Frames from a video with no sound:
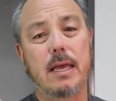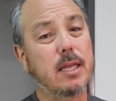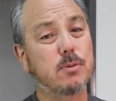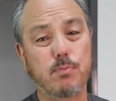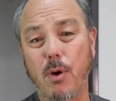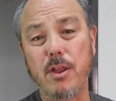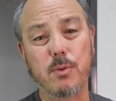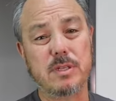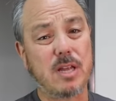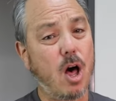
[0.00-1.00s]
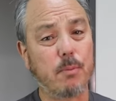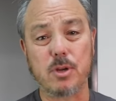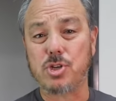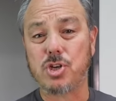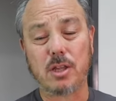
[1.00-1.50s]
His brother was telling him
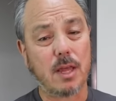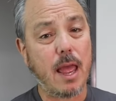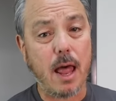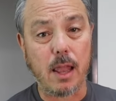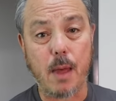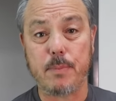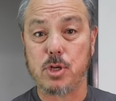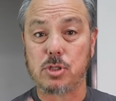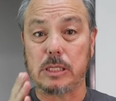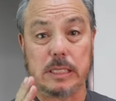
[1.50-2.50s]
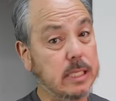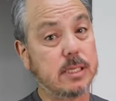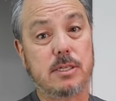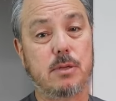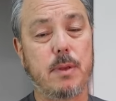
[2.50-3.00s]
to shut the hell up and just
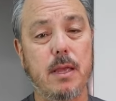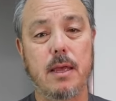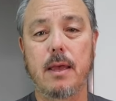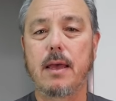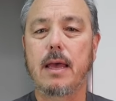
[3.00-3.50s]
listen to me.